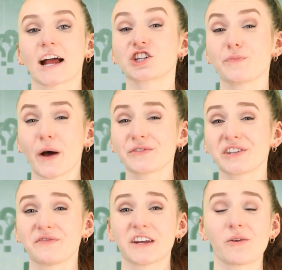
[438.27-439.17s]
actually
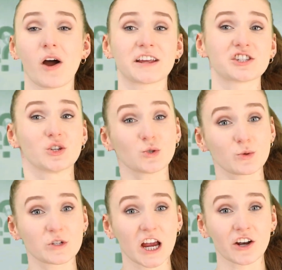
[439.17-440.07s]
posted a video on his
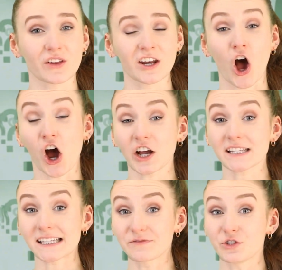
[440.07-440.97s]
YouTube channel in August of